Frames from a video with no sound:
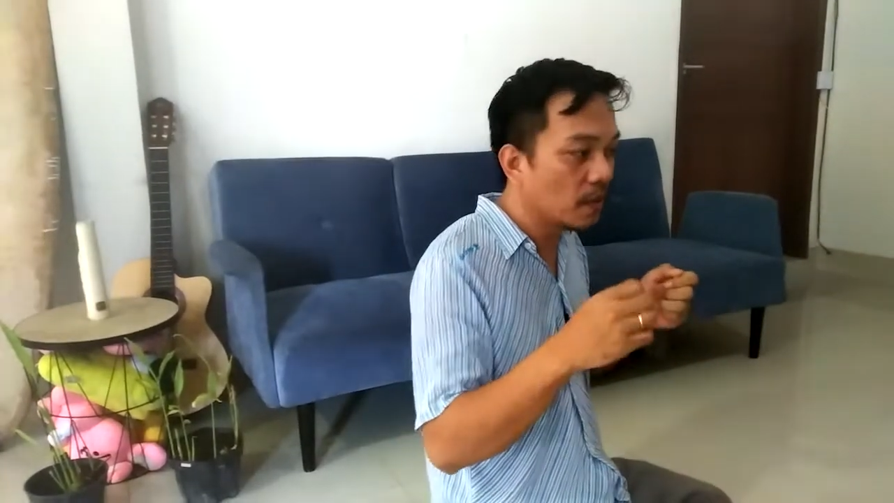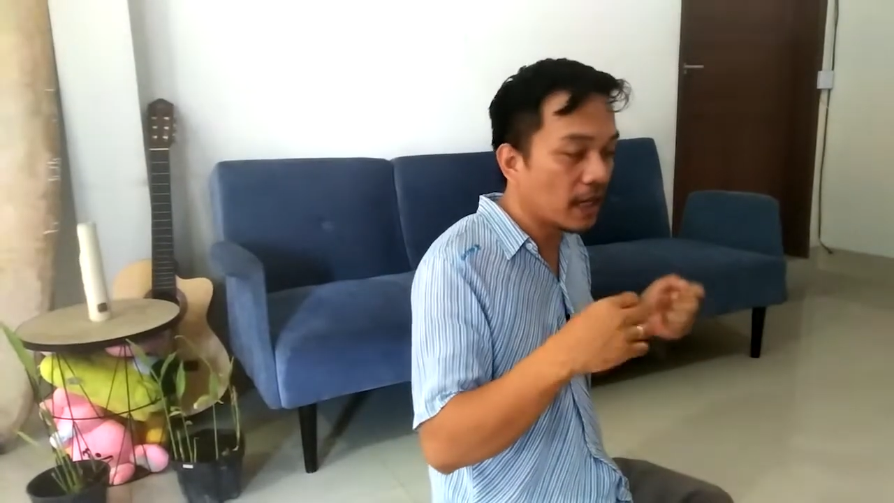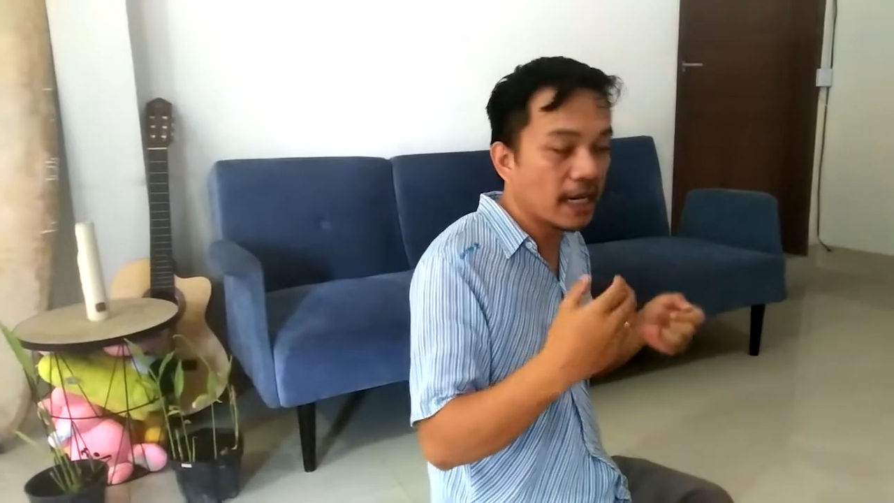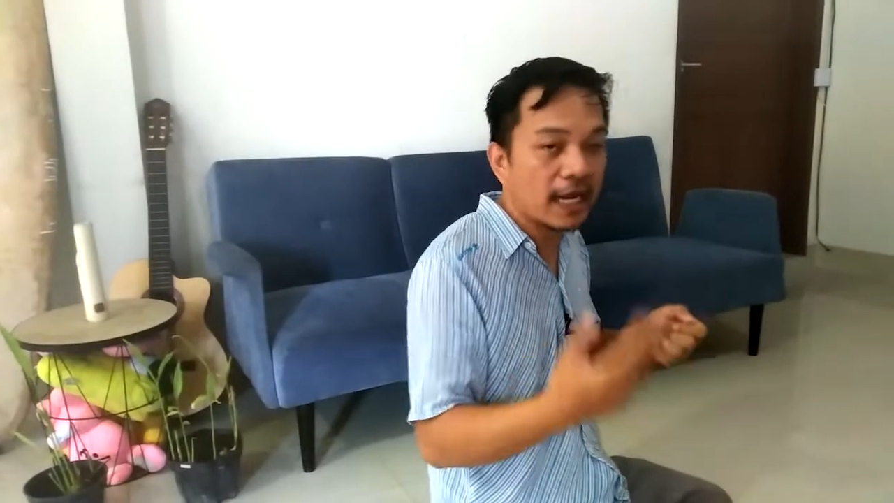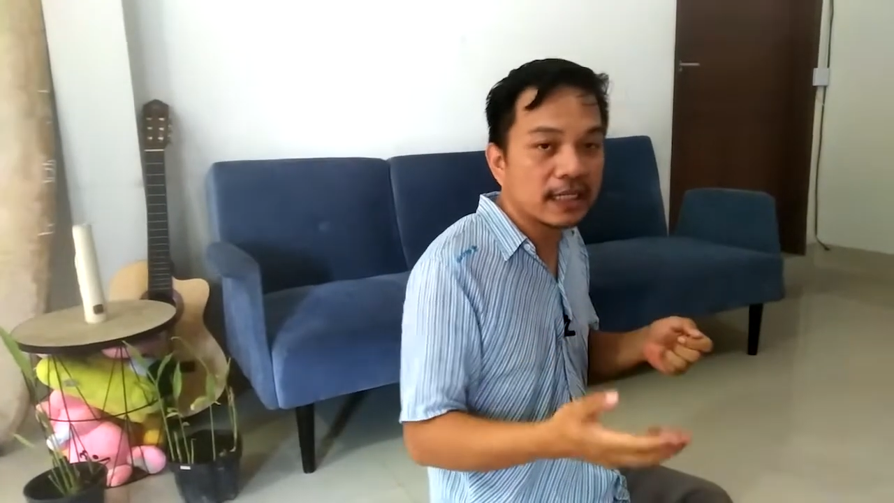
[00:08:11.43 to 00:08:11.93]

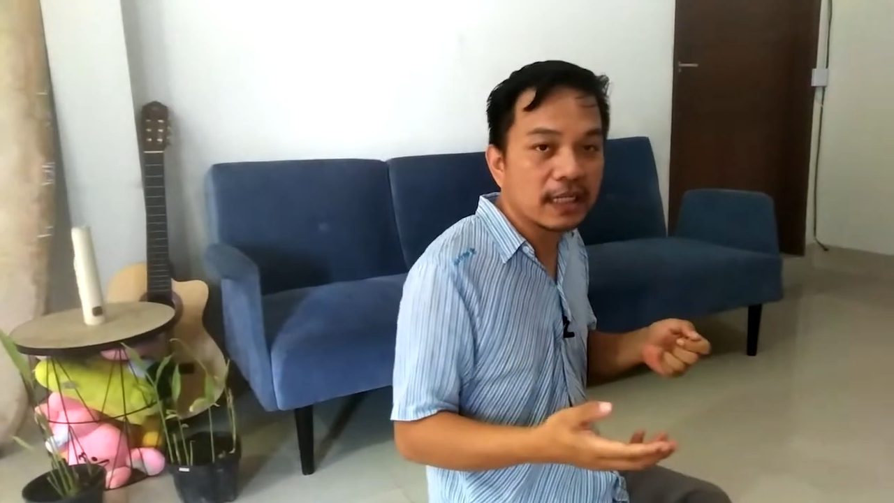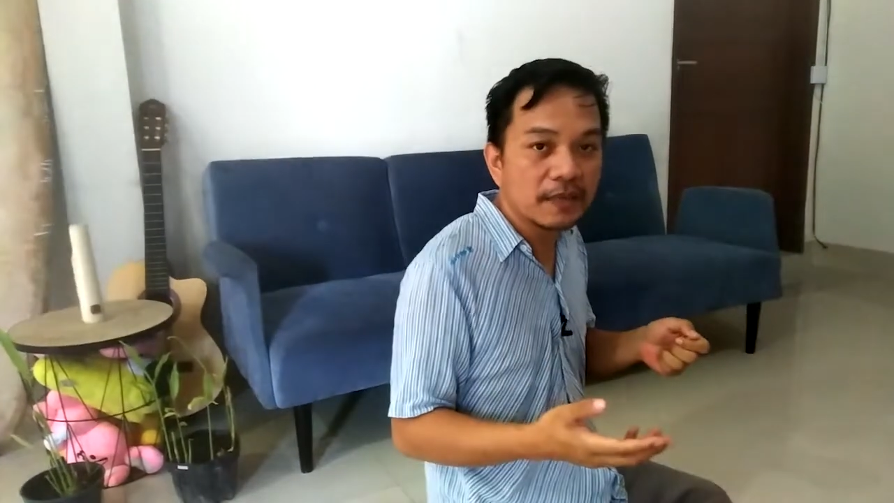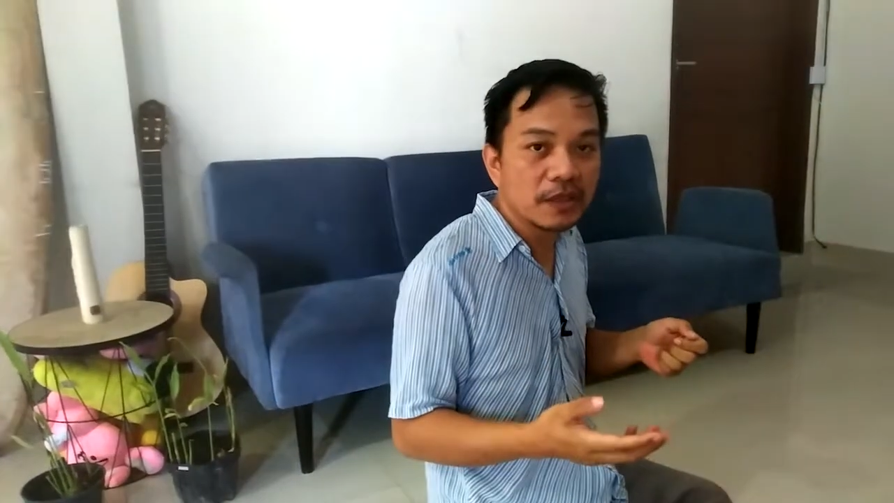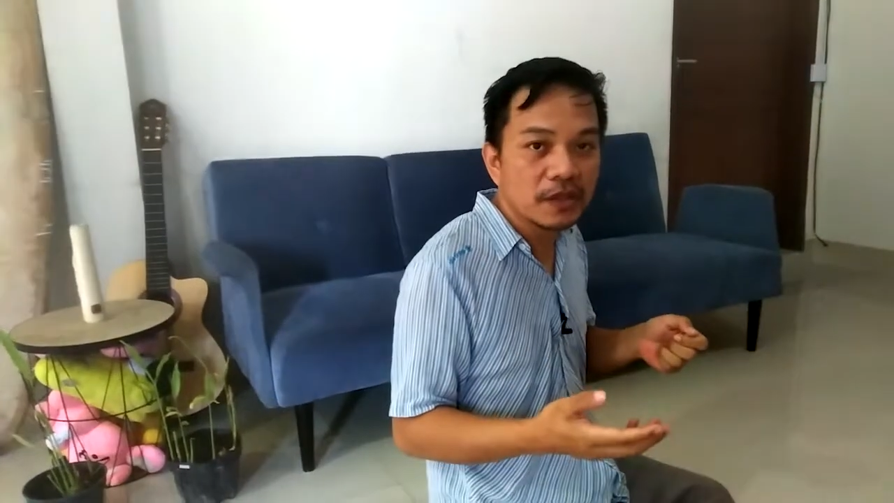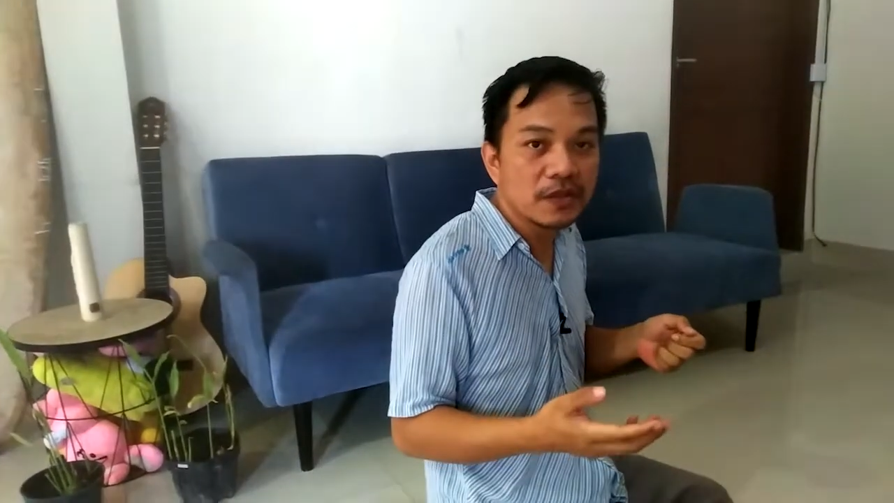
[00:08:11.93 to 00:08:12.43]
when I ask
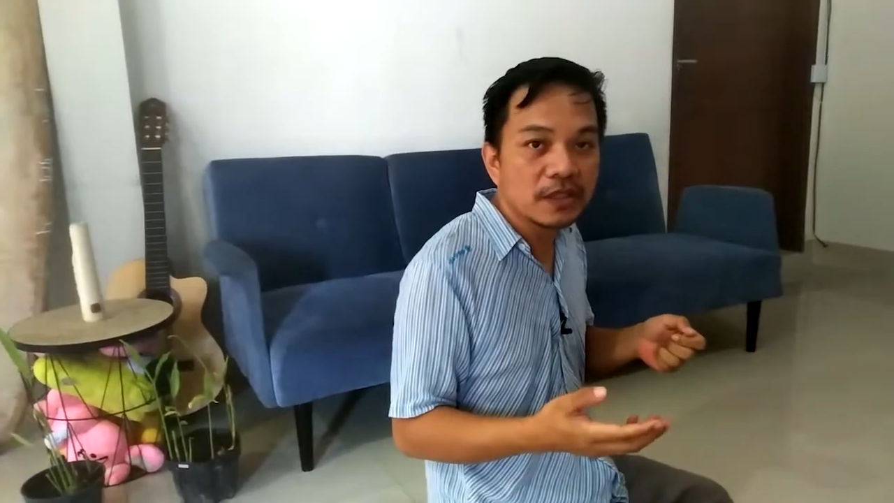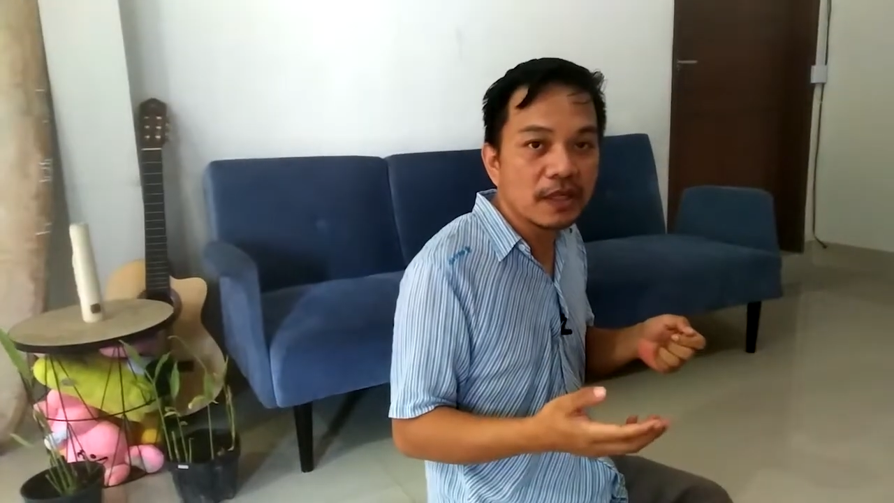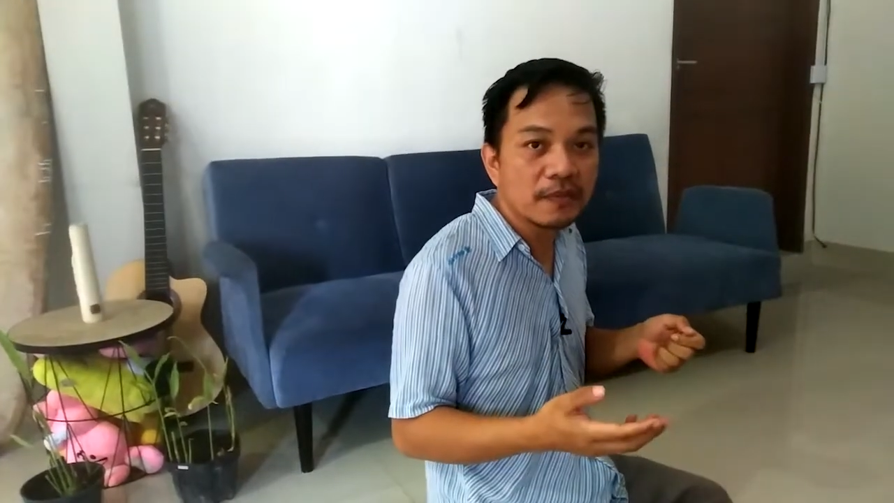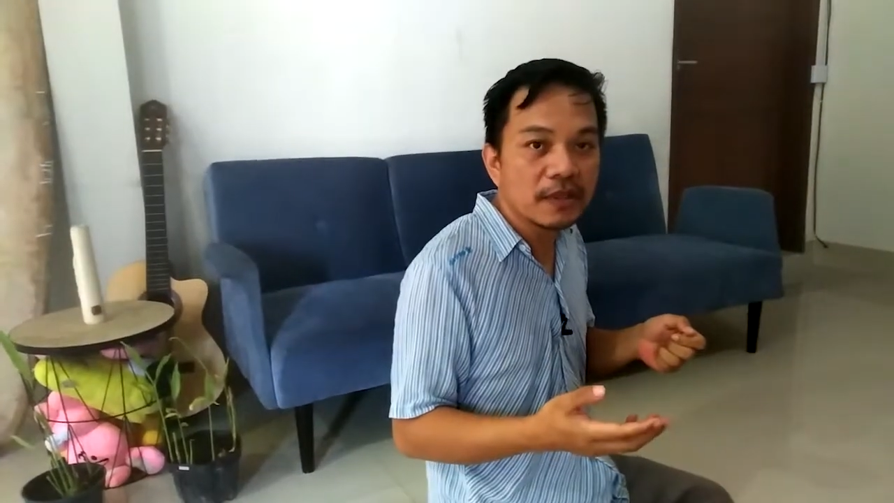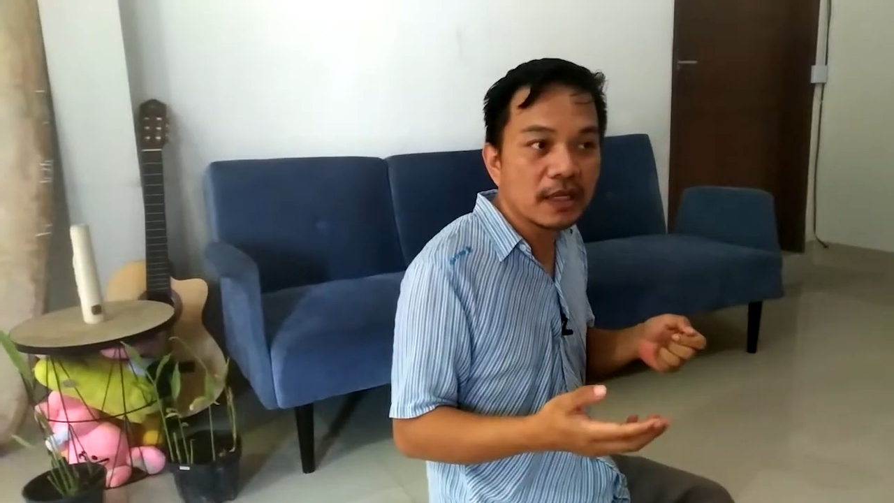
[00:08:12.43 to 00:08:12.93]
him to do
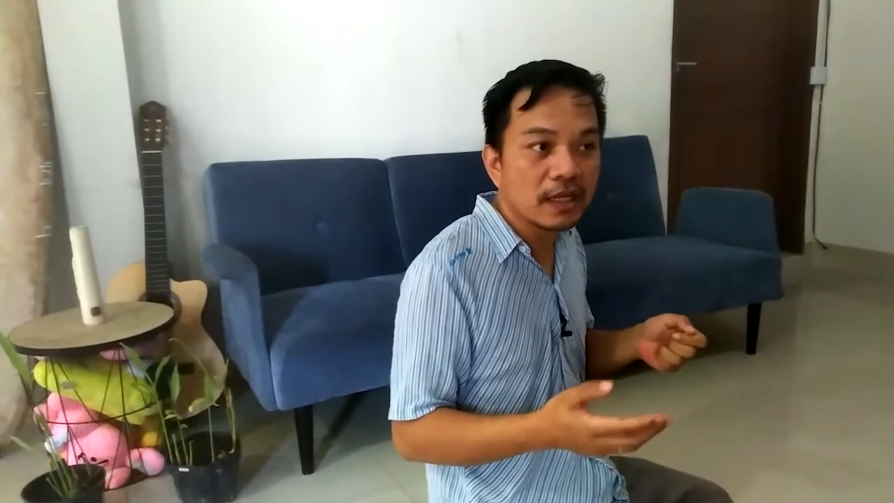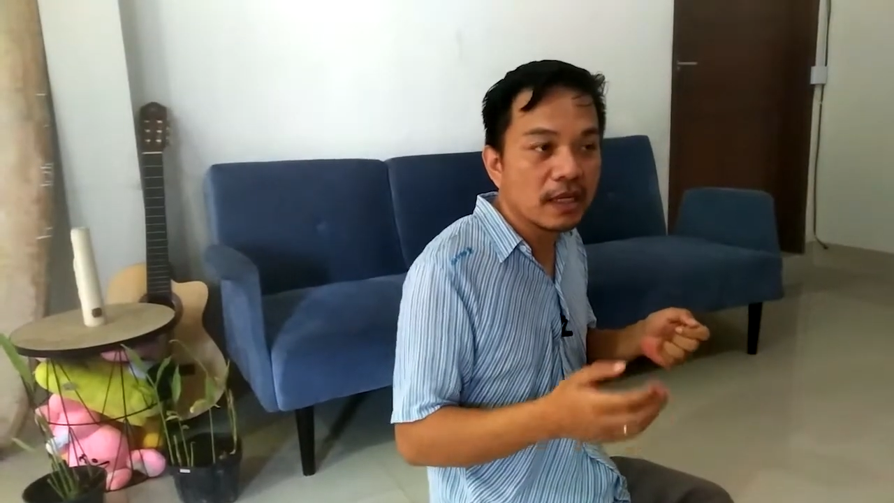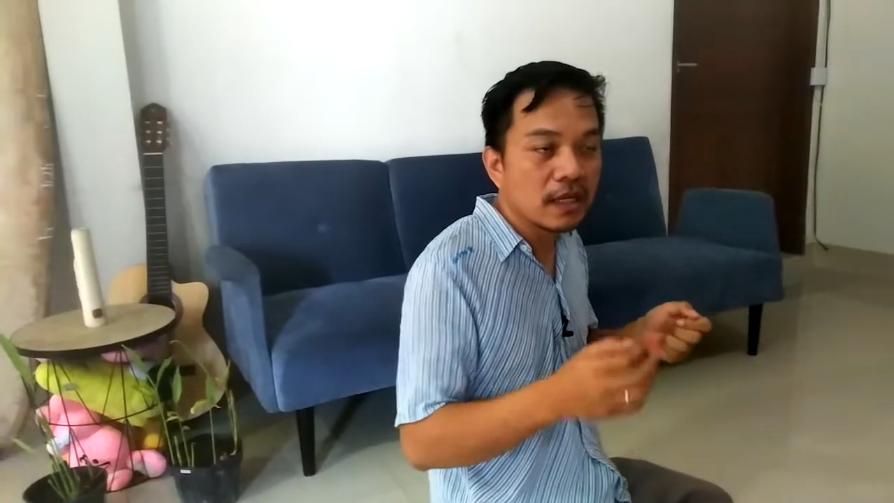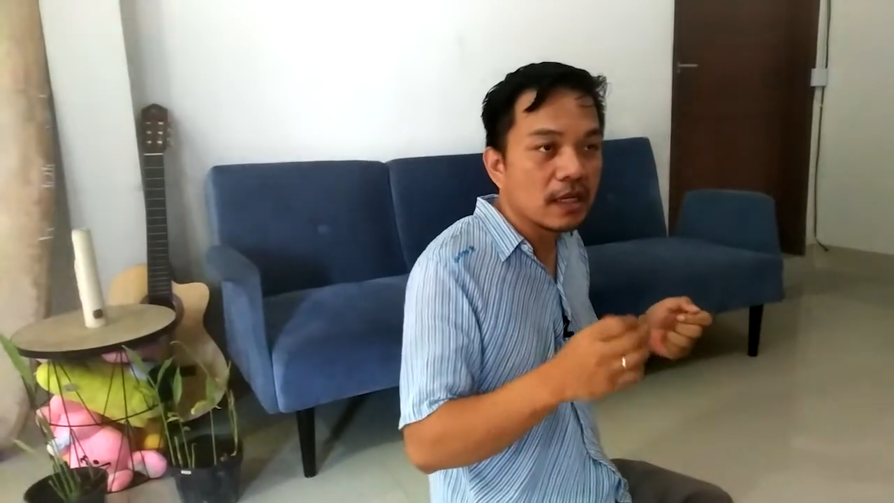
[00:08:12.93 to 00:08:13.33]
something.